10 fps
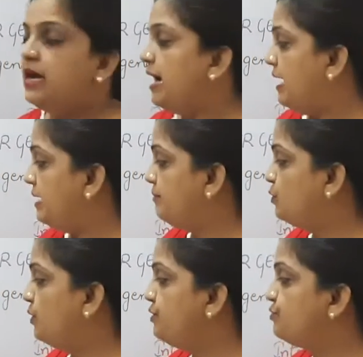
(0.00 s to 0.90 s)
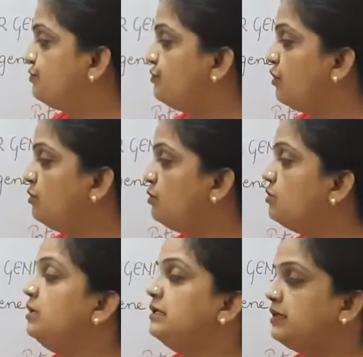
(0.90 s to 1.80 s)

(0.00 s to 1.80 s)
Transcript: And I am going to follow